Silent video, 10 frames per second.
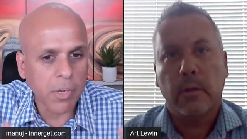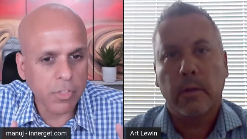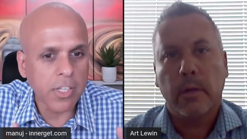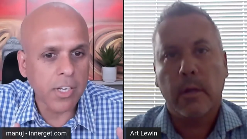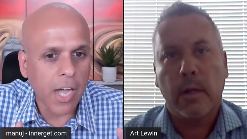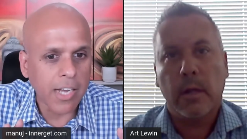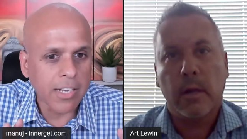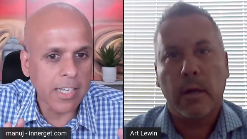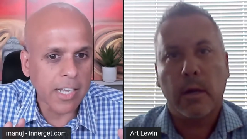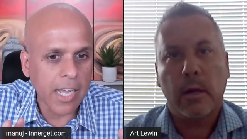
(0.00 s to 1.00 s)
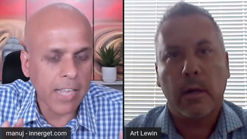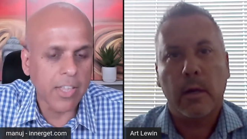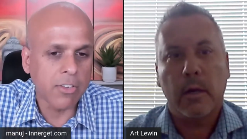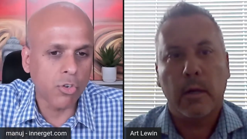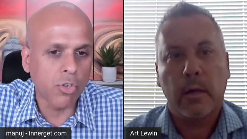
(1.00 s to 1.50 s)
Speaker 1: up with an idea
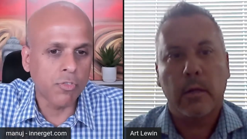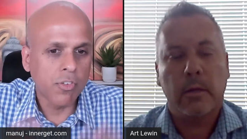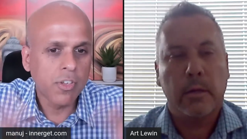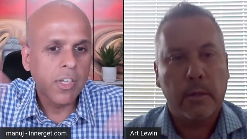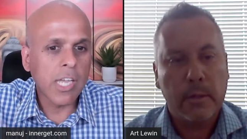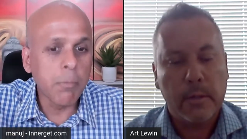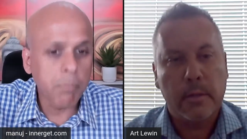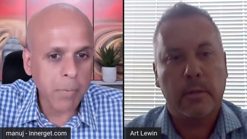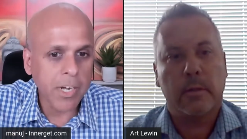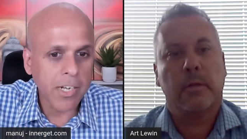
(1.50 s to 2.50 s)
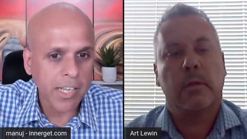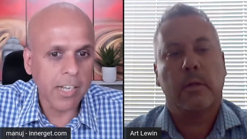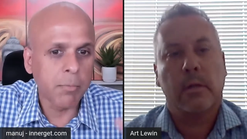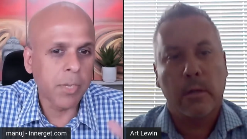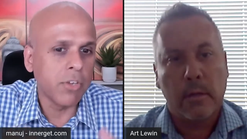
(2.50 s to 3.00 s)
and then sort of implementing
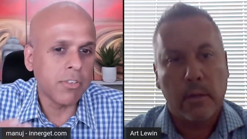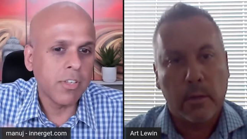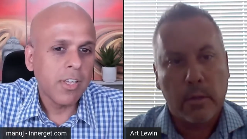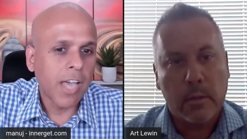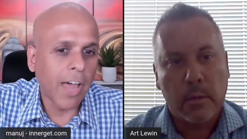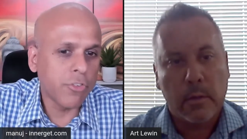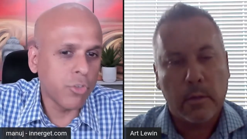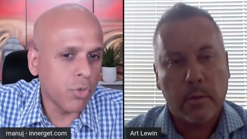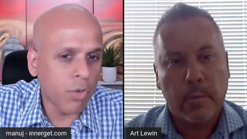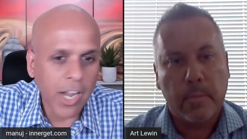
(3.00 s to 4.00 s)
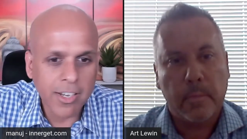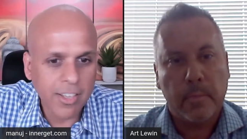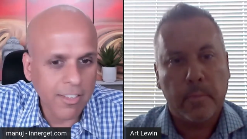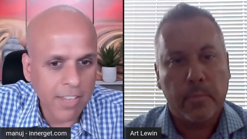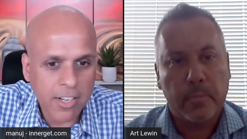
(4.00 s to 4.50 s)
it? Because as you know,
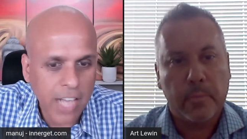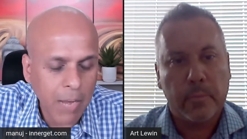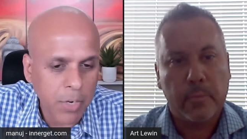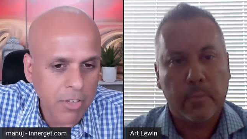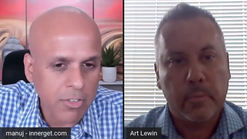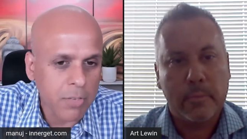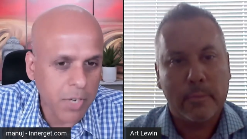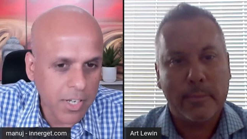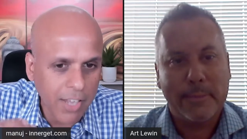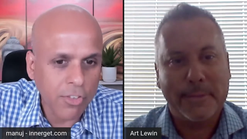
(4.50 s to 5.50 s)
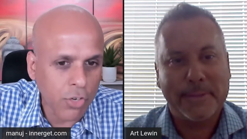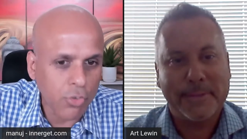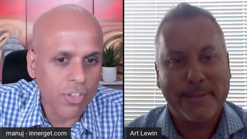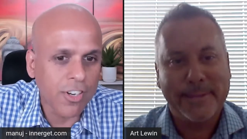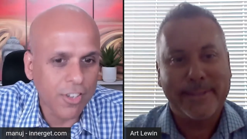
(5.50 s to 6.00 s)
ideas are dime a dozen, but execution it